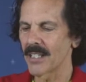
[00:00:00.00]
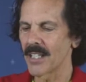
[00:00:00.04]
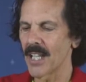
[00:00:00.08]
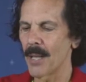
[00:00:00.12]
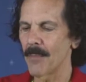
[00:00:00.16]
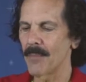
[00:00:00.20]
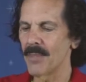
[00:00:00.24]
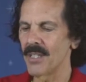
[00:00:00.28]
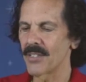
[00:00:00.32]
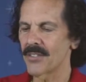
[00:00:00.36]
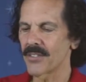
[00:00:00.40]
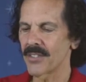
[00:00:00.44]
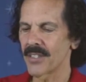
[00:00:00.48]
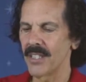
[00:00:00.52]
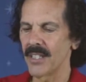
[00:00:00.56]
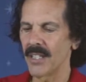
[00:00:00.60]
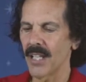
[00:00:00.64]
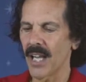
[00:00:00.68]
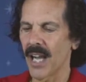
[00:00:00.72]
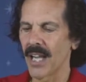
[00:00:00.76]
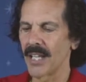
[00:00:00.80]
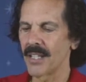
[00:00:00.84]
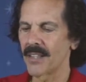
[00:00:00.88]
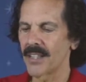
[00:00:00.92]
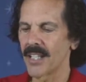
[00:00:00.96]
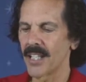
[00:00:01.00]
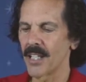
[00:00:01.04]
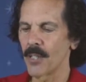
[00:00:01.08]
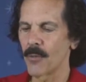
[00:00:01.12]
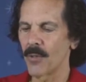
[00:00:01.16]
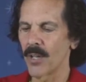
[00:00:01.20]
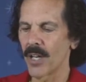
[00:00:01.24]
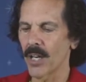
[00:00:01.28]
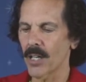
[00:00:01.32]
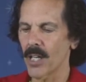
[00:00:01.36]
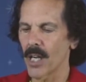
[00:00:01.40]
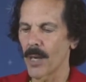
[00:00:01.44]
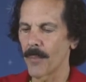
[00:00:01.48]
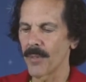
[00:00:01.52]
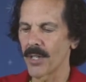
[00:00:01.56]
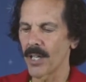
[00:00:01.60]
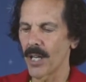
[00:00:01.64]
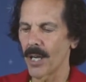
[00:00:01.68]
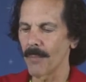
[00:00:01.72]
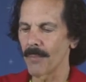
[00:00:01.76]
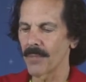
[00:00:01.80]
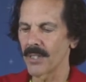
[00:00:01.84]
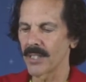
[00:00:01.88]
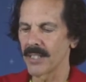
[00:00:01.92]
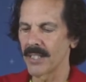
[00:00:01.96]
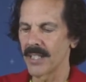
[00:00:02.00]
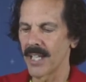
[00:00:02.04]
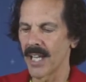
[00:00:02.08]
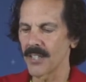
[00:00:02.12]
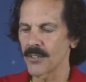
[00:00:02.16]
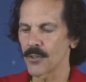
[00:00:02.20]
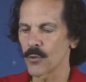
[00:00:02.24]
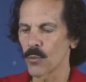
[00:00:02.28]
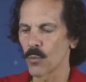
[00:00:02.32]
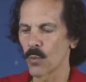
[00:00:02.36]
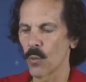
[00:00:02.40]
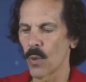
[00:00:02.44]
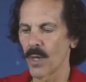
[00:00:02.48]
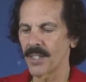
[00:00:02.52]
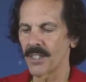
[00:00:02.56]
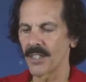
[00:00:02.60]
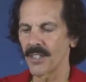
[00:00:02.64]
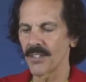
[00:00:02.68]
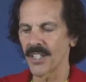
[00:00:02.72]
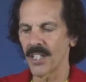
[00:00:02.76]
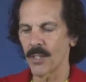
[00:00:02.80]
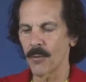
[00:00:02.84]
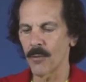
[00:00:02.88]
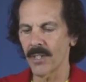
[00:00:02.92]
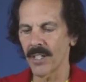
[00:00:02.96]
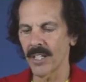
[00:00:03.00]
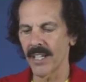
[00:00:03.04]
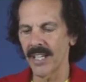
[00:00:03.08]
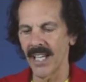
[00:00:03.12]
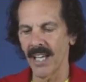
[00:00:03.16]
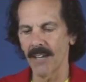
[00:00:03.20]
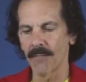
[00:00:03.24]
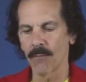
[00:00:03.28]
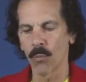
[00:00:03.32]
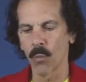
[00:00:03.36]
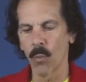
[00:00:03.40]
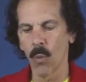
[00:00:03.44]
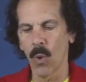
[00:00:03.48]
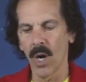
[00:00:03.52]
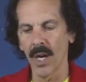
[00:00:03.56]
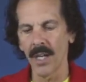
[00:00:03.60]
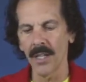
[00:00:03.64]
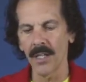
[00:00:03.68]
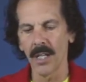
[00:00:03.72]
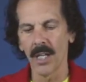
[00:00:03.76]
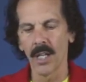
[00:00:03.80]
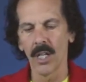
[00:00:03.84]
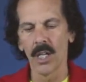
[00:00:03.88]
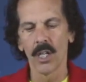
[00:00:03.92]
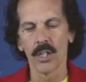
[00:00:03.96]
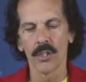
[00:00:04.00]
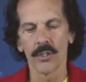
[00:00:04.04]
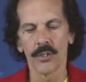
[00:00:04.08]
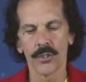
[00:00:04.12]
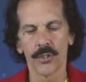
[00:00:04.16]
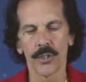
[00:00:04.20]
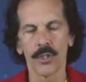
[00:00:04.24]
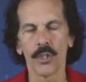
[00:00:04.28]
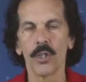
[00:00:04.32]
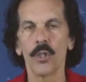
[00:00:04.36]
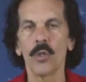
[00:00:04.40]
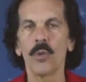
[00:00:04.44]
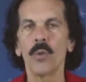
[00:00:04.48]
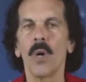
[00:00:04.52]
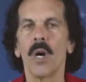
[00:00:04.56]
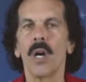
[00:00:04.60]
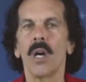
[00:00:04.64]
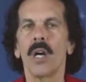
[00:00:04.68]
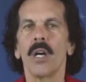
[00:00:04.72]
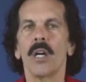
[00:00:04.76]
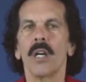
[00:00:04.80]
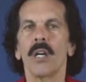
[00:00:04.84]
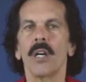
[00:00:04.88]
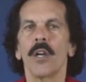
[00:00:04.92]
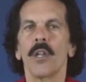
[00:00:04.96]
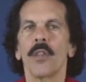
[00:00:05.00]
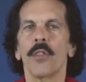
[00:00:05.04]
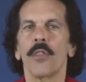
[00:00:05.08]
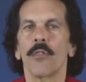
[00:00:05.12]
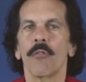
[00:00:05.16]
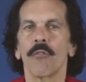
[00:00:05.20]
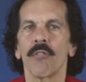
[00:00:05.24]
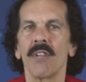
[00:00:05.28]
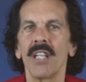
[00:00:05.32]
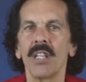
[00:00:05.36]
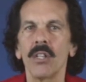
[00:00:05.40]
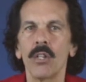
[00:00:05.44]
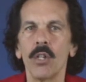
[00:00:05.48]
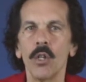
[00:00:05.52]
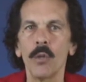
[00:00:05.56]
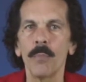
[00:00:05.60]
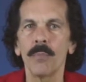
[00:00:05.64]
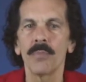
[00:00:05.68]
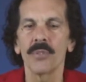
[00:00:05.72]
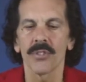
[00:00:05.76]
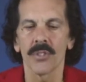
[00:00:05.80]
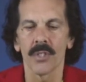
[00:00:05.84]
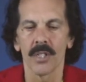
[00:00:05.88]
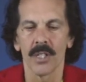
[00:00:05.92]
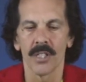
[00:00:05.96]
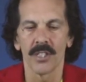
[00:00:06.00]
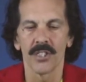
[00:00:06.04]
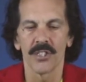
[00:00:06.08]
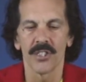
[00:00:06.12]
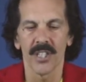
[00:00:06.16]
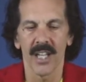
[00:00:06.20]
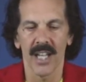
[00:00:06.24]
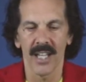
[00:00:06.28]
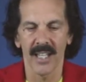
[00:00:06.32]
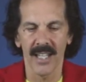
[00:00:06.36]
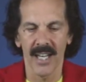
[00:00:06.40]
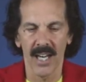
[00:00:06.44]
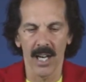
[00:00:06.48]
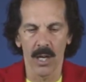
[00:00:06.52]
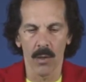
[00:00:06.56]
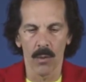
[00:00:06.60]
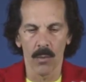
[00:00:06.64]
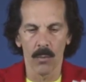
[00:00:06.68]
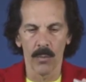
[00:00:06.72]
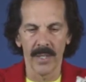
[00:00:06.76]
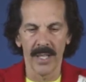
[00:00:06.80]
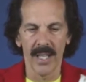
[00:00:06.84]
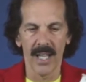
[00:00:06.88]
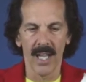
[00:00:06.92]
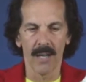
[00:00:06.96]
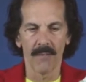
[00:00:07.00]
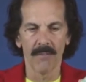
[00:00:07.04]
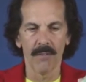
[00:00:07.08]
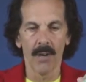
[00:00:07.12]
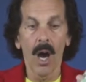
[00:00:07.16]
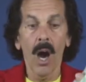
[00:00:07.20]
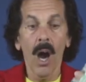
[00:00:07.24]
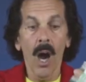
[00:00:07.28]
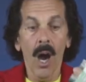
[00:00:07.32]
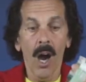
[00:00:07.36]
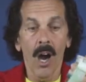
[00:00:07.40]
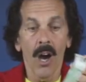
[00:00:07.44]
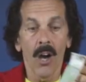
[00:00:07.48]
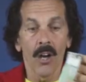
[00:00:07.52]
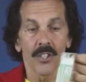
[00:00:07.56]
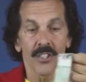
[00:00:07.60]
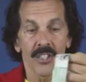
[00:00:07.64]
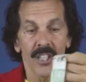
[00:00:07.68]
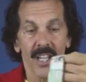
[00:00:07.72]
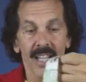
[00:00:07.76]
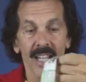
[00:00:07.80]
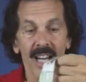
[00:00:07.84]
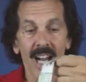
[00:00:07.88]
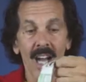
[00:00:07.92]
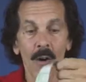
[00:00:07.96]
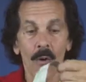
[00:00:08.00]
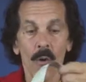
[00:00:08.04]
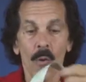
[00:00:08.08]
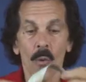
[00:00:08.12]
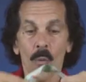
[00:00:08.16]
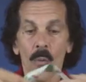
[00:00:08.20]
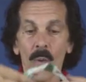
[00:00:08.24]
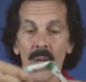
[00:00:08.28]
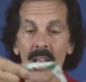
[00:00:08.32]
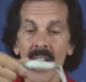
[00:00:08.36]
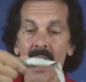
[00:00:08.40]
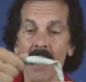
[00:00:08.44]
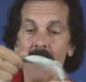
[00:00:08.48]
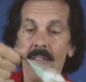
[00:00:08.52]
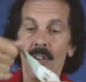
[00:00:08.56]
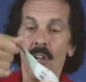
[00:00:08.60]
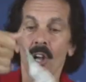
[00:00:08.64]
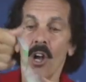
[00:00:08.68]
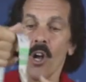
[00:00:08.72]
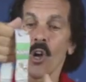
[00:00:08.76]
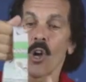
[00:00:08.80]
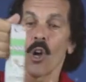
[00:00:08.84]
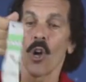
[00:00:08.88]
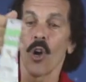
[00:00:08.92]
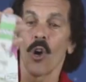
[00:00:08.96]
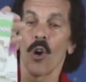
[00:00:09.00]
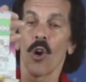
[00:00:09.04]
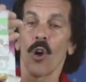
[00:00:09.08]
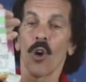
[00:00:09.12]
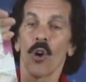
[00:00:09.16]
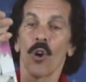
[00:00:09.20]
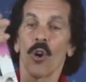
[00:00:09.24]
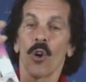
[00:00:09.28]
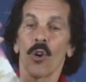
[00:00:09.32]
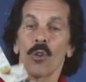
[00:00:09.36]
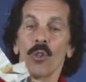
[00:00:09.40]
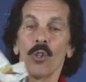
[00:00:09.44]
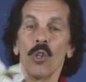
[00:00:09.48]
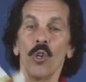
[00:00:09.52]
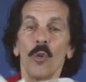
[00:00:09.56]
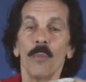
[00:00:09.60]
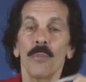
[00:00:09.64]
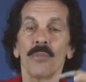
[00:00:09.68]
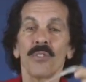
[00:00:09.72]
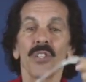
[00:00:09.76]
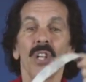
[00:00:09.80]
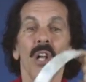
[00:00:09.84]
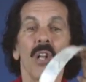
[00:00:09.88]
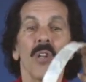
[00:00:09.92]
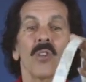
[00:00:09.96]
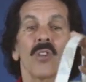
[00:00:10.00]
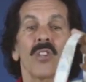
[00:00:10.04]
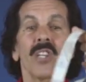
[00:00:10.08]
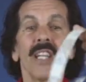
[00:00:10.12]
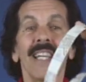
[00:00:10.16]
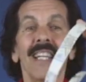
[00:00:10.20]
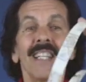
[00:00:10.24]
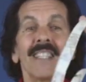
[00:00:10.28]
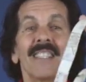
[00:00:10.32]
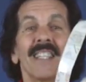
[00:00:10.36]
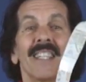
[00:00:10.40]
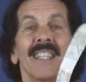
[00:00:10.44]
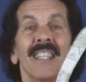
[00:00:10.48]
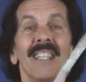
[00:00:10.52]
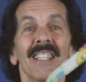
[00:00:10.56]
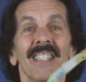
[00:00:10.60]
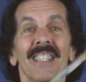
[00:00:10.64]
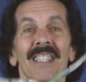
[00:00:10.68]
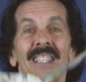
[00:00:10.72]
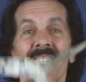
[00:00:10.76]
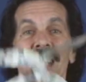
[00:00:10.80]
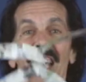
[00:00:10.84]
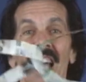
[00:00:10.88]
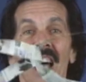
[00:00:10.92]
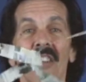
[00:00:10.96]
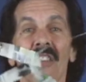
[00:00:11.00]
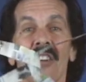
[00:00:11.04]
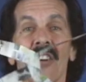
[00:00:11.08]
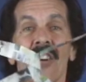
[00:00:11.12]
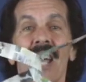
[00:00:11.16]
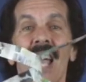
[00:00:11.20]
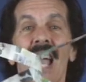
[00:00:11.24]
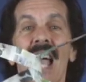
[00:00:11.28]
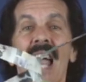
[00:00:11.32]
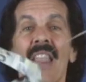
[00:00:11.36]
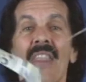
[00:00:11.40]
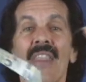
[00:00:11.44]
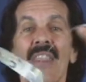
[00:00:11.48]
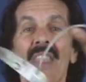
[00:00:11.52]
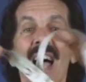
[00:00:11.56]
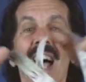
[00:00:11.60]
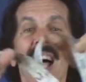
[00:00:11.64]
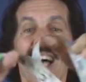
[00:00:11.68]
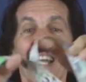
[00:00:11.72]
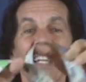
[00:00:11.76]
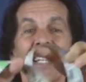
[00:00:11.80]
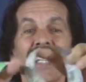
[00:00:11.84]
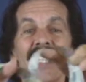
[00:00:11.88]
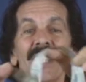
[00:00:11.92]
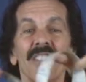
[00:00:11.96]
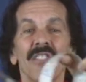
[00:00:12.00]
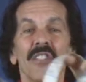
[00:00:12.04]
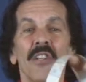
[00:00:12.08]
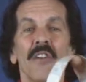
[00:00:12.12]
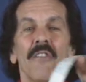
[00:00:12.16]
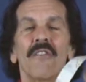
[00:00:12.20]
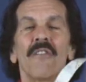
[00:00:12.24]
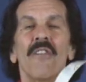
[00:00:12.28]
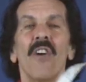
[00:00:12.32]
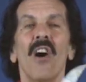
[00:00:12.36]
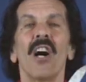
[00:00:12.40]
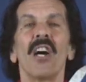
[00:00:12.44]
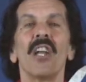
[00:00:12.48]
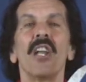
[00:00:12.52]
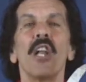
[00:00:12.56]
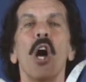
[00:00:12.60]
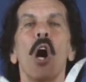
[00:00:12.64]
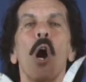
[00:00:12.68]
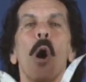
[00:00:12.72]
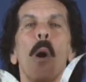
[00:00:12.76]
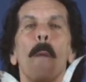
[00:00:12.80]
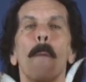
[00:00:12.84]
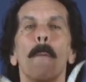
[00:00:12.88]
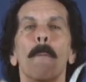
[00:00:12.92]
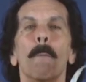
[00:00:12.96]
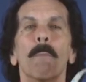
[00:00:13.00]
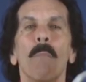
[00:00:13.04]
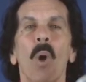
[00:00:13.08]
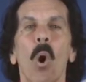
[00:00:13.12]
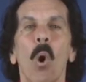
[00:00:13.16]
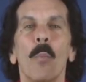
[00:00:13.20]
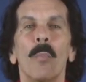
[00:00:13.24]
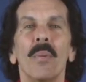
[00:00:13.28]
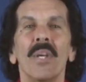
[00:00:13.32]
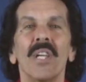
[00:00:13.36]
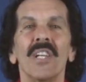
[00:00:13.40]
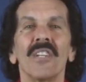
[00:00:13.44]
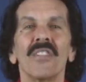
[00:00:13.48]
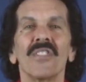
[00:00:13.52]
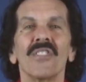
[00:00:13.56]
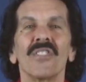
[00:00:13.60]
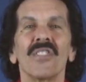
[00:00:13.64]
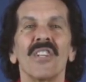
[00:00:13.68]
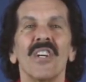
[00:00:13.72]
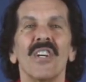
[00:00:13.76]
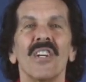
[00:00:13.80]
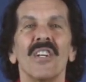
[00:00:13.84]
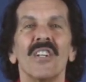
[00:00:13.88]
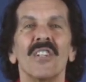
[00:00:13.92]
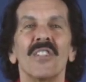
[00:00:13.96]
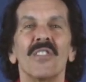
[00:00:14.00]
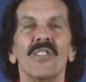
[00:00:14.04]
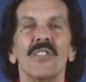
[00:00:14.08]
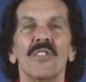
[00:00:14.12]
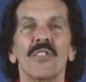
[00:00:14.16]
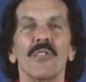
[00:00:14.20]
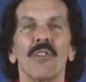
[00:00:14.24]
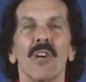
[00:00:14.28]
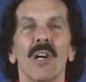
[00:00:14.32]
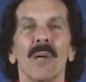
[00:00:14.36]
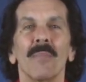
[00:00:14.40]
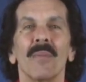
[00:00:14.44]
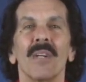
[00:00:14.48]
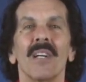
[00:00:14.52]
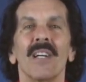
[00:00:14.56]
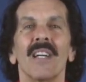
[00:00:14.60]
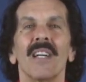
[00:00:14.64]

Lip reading: Let me see. I think we are coming up. Yes. What do you think we're going to have? One, two, three loops? Check it out. We have... Check it out, we have loops linked together, and that is the fun Mobius strip.